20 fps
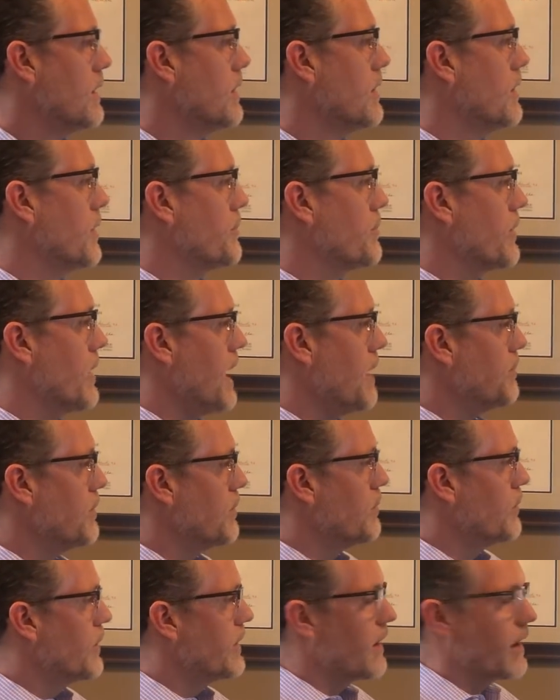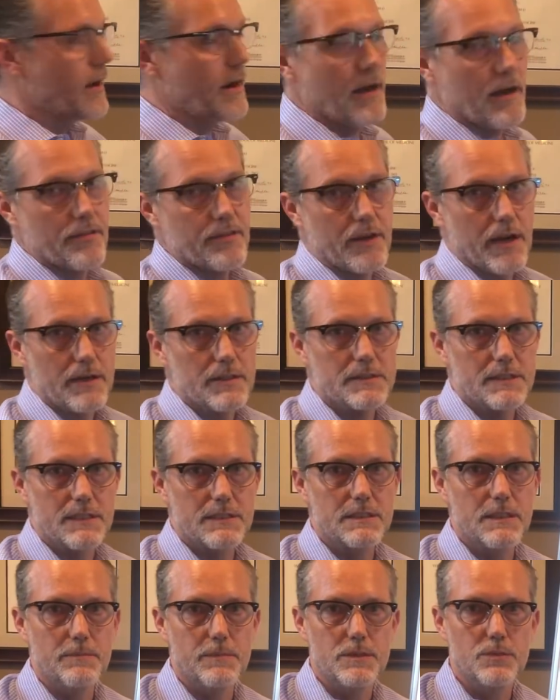The problem with our healthcare
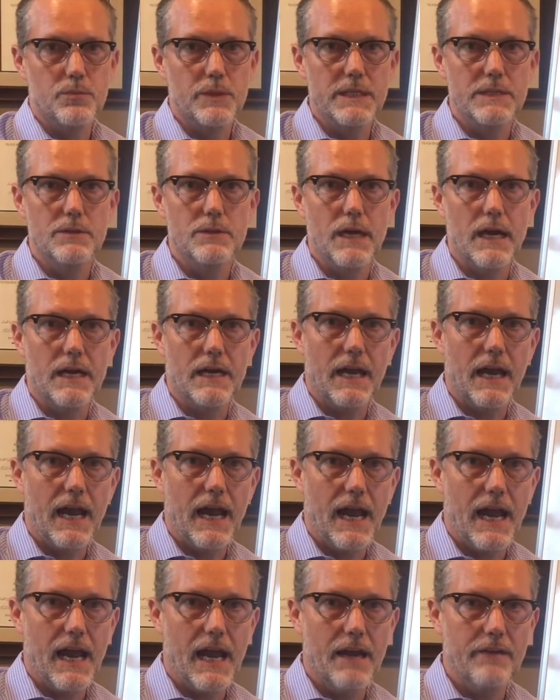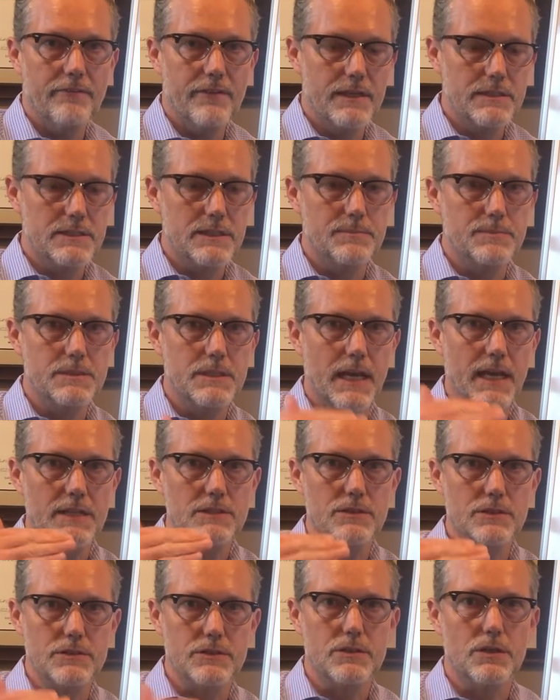system is we do not have a
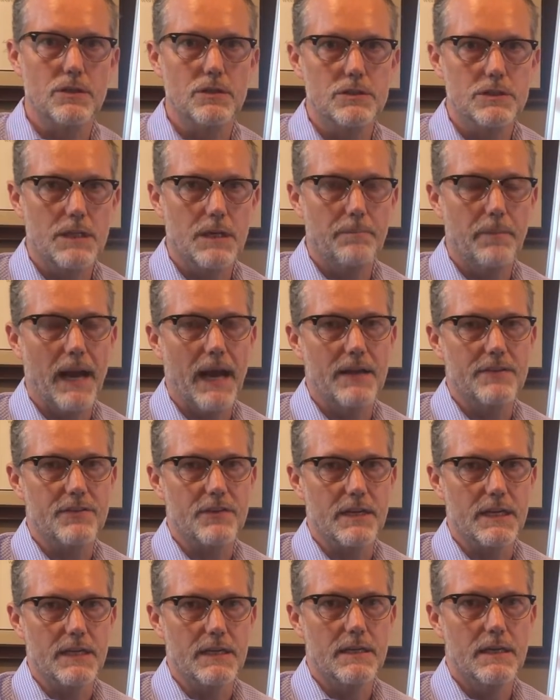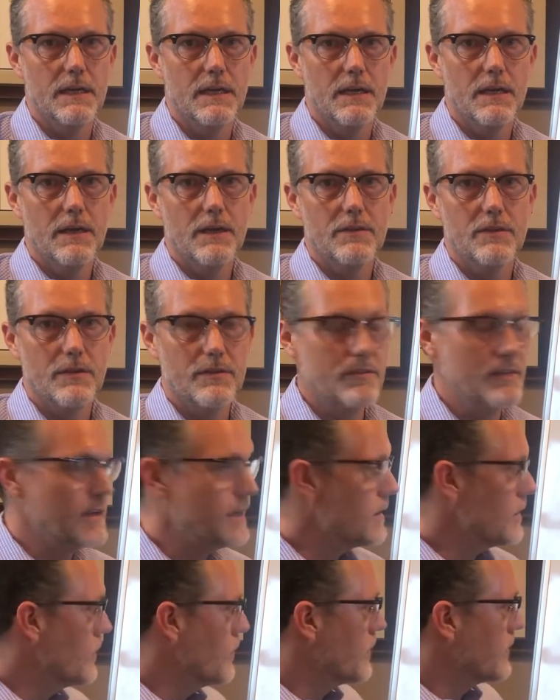substantial surge capacity to
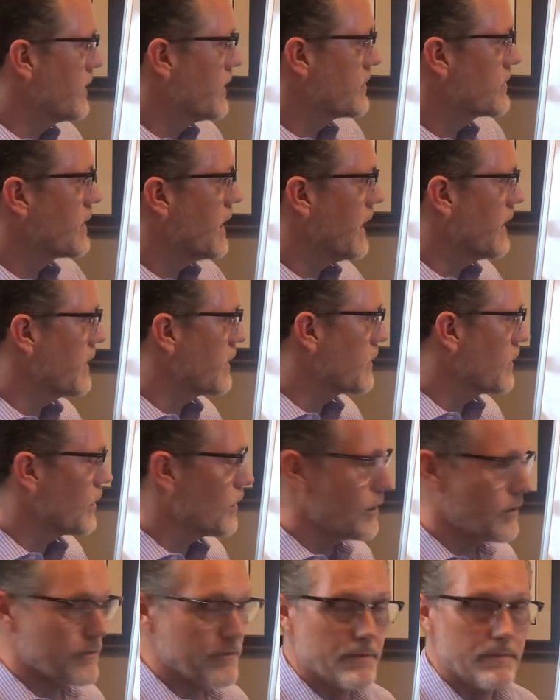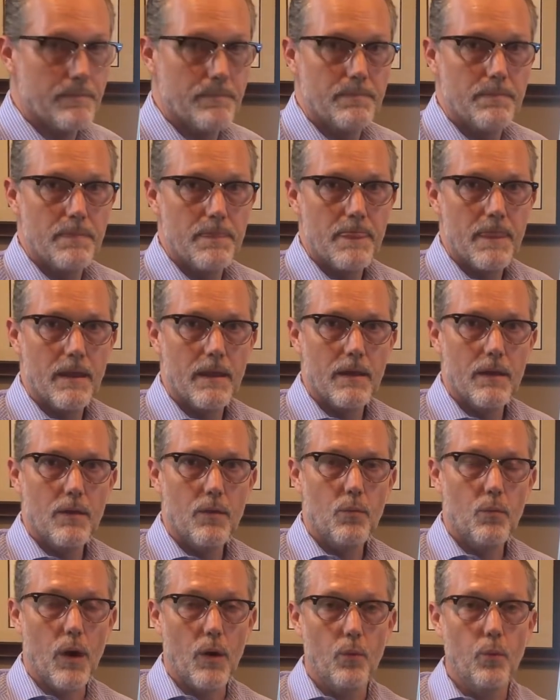deal with this kind of curve.
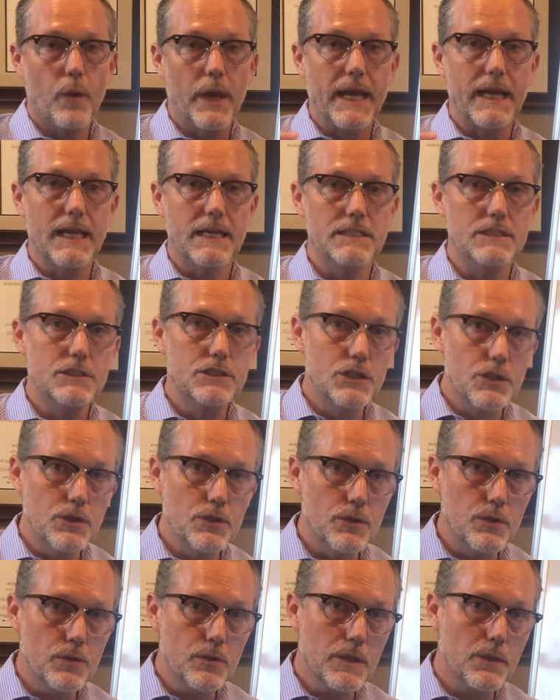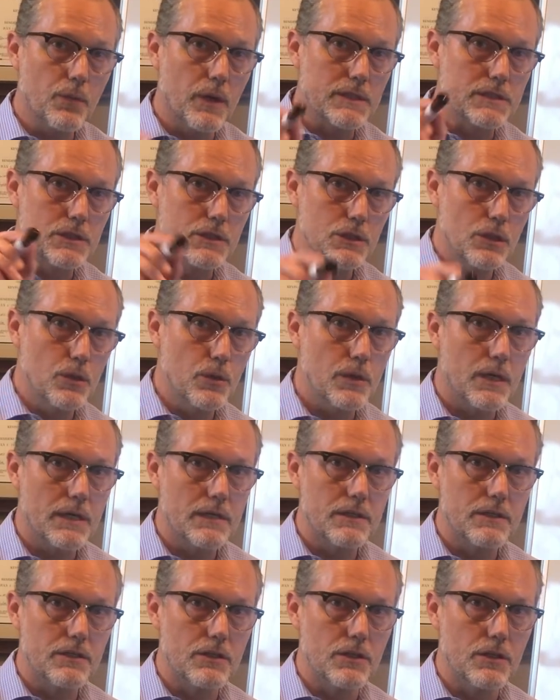What we can do and what you
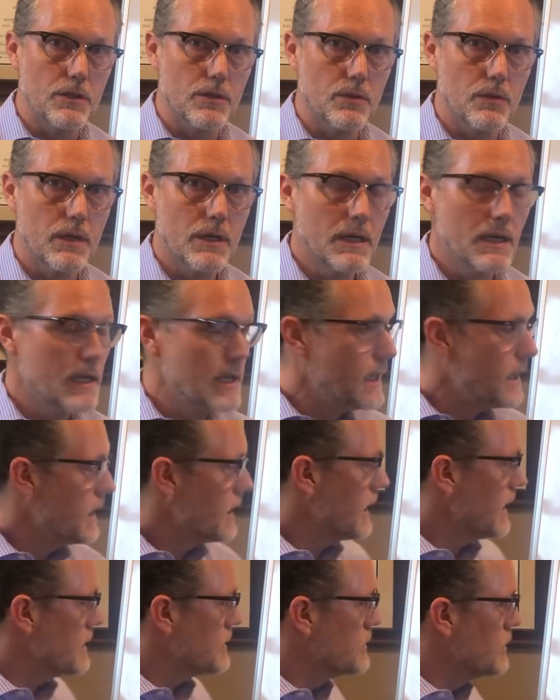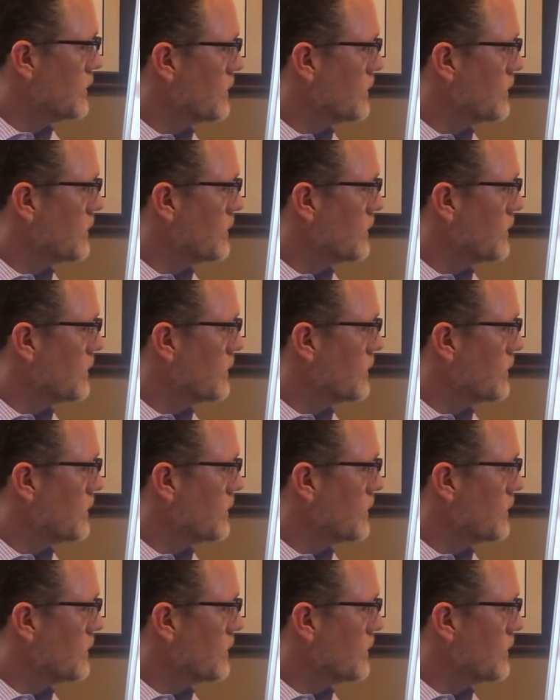can do is